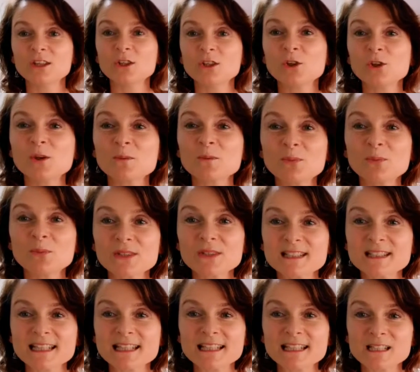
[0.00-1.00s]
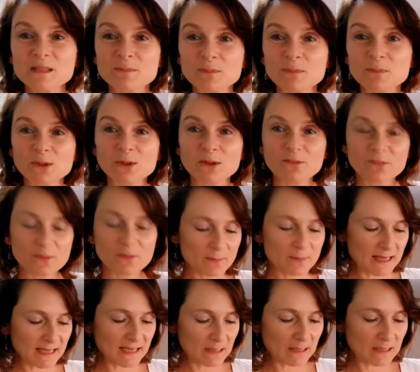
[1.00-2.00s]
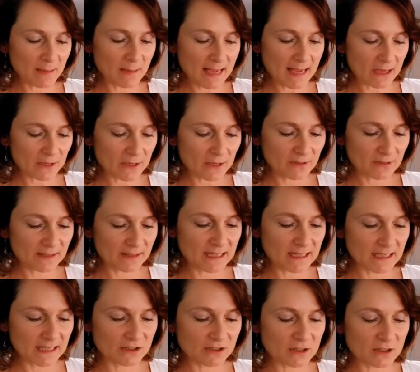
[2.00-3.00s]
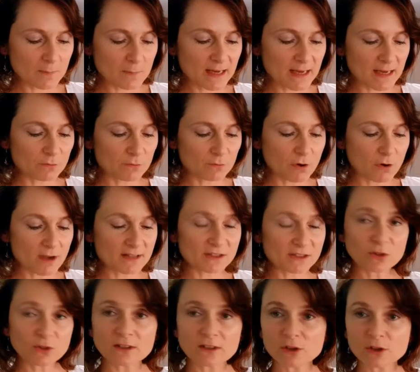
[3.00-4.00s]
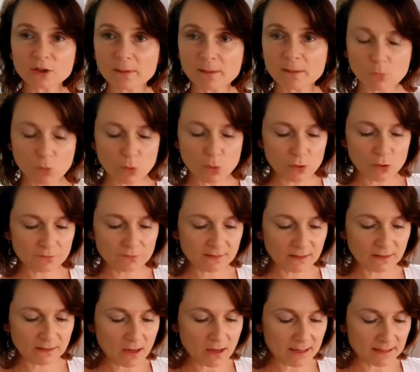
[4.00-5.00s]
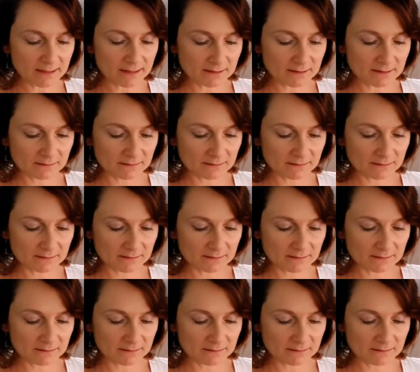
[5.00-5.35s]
You can put a teaspoon of the baking powder in there just to make it rise, or a little bit more if you like.